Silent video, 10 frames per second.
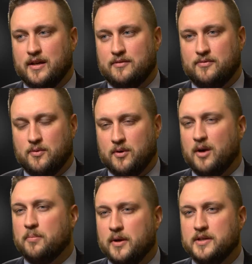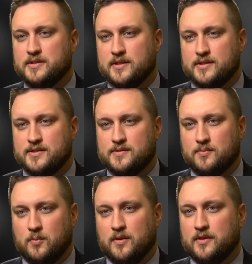that for our patients,
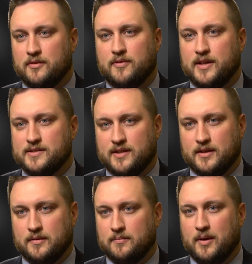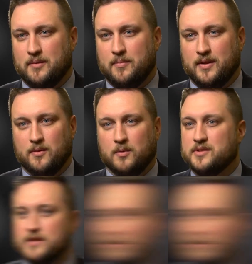what they're facing may be the worst